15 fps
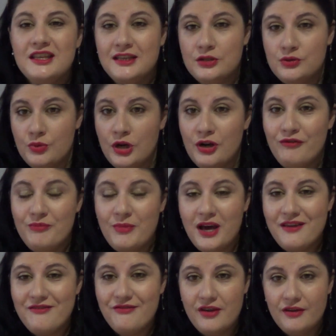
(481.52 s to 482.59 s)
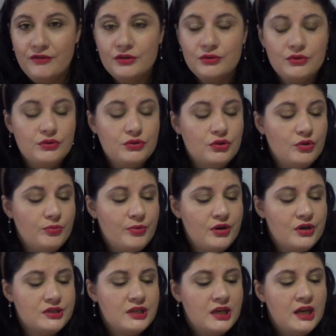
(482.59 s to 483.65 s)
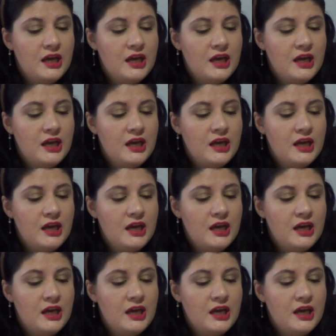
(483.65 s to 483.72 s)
He's one of my favorite YouTubers,